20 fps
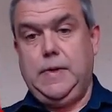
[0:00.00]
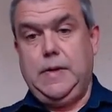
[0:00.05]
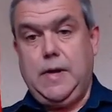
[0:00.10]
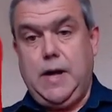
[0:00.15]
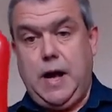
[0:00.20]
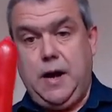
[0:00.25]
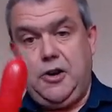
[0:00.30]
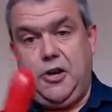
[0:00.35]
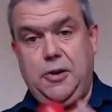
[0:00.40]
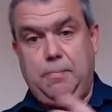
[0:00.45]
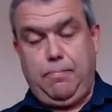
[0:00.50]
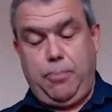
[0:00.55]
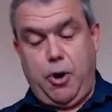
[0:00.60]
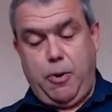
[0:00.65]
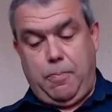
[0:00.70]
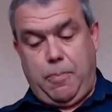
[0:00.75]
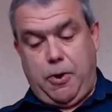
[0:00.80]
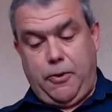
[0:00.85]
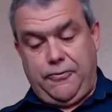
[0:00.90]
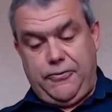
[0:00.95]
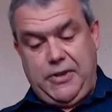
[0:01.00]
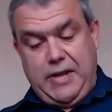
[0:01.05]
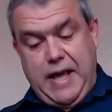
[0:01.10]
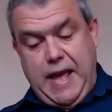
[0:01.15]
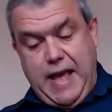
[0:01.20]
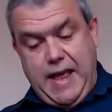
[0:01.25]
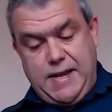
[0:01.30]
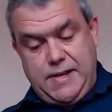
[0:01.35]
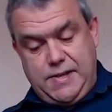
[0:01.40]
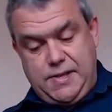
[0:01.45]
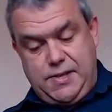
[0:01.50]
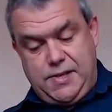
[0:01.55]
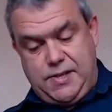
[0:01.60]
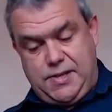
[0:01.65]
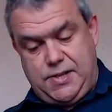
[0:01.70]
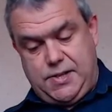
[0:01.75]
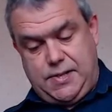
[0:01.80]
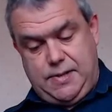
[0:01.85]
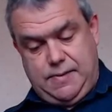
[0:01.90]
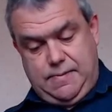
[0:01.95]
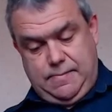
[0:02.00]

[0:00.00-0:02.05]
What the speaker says: I'm going to pop off the ends.